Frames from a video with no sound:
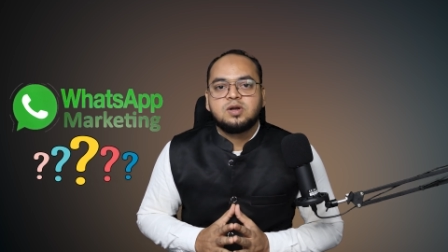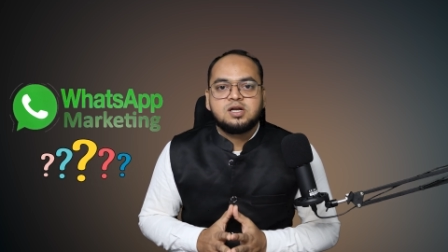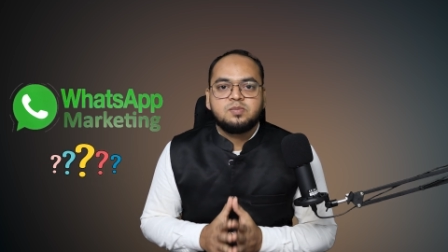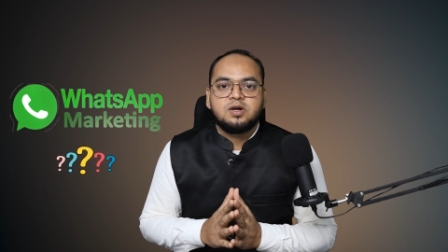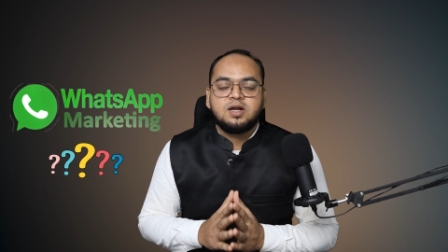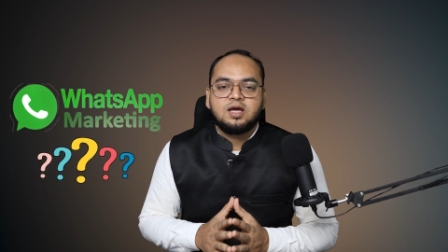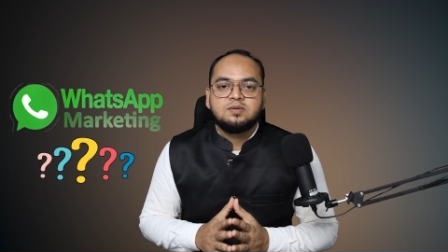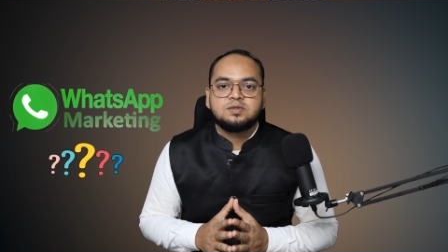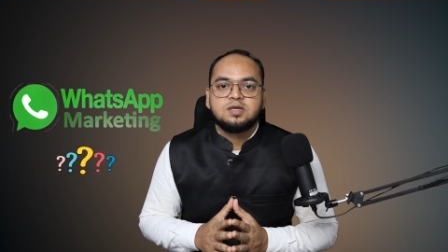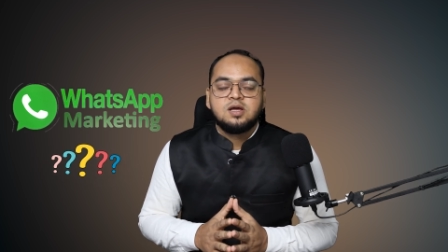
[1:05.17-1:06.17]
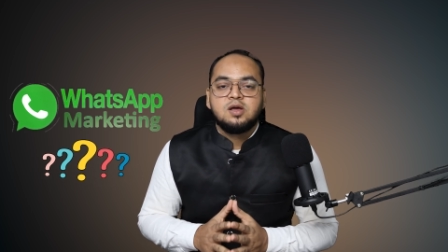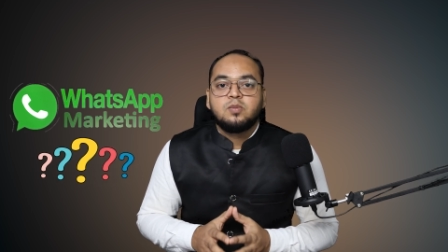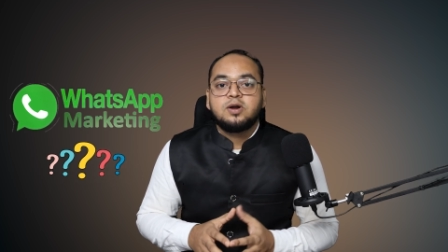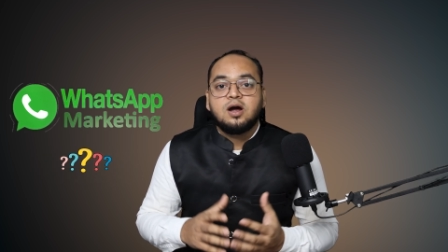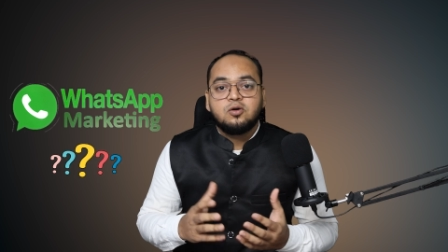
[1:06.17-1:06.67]
multiple times,
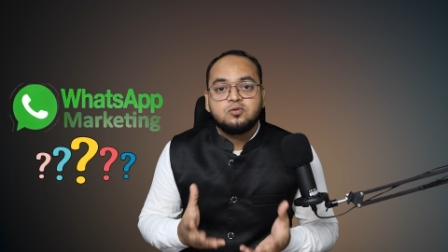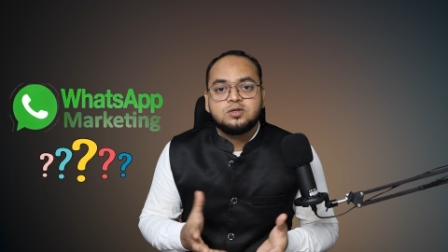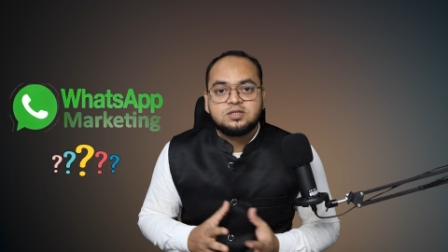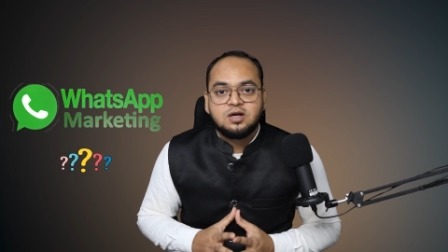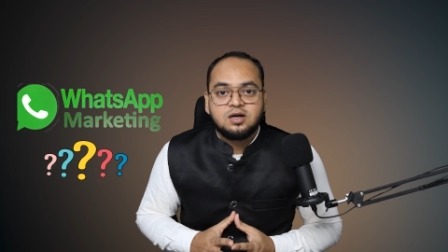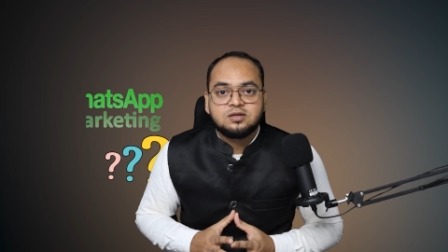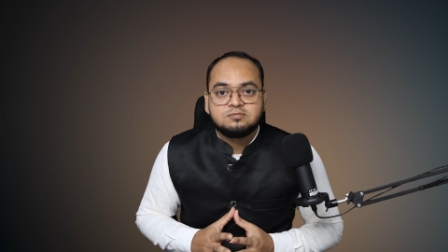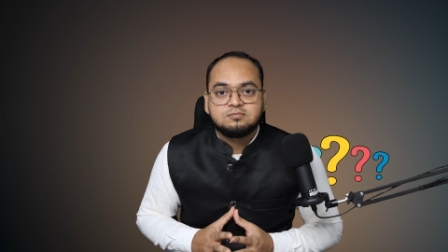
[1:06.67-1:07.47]
but how to start?